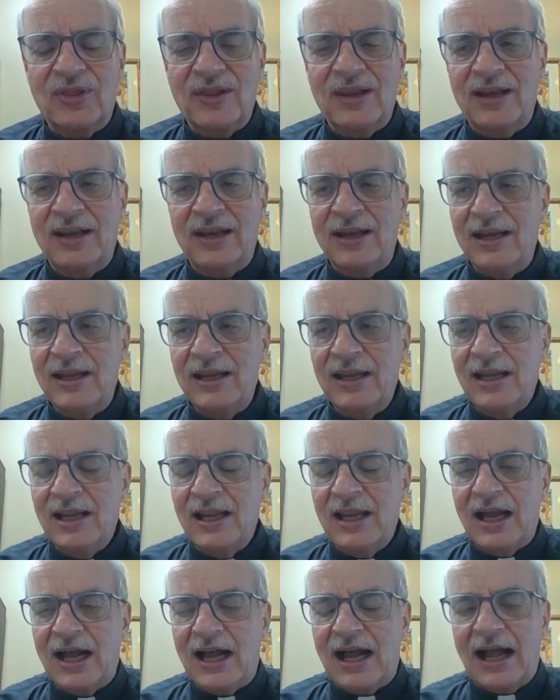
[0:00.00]
And
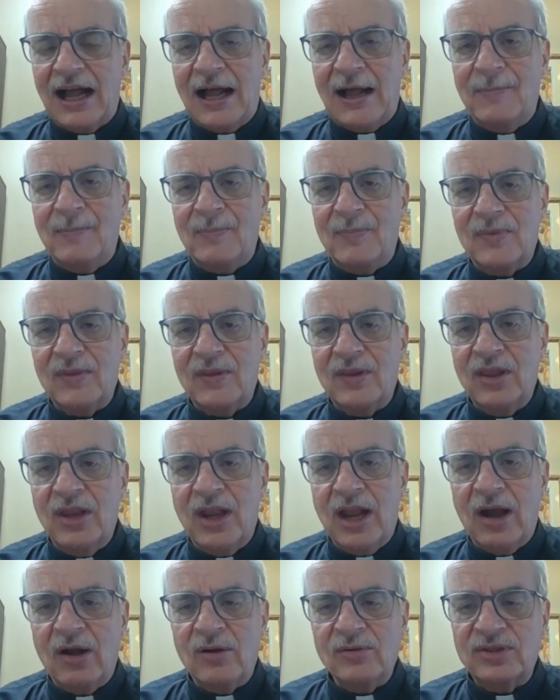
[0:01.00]

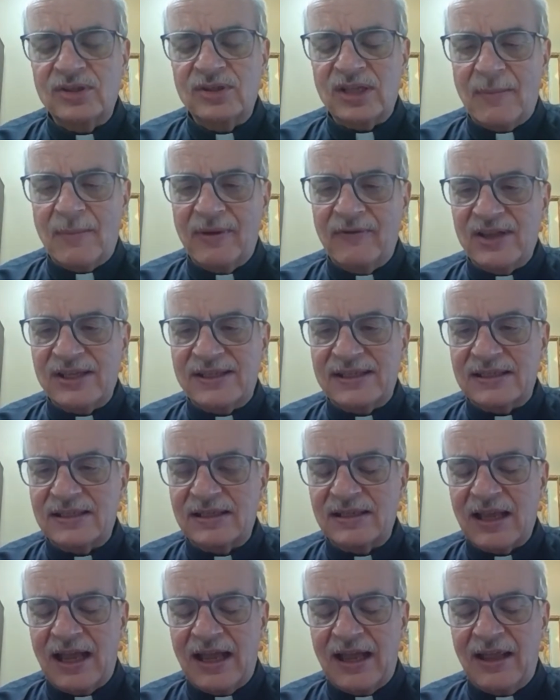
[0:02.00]
some of us
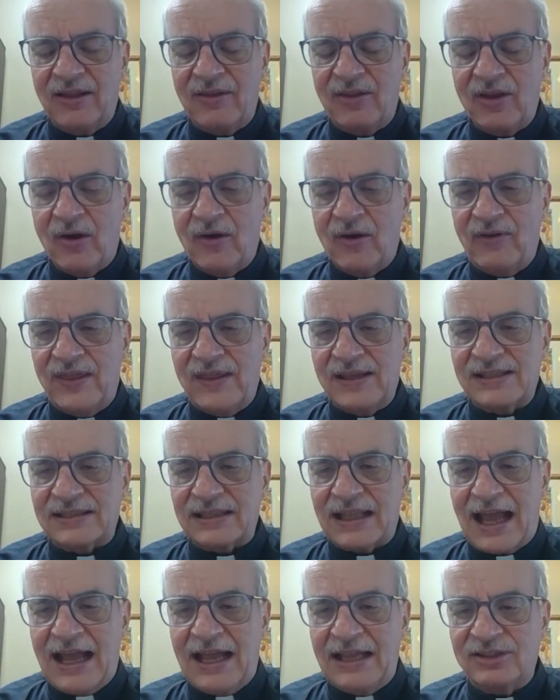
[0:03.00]
over this
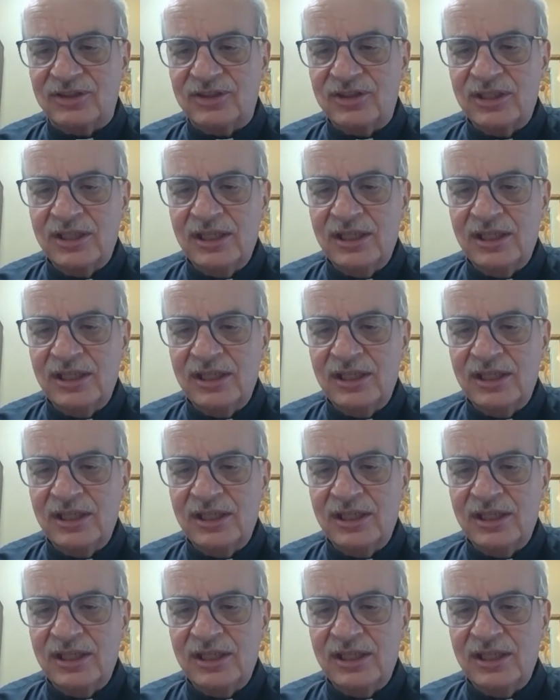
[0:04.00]
last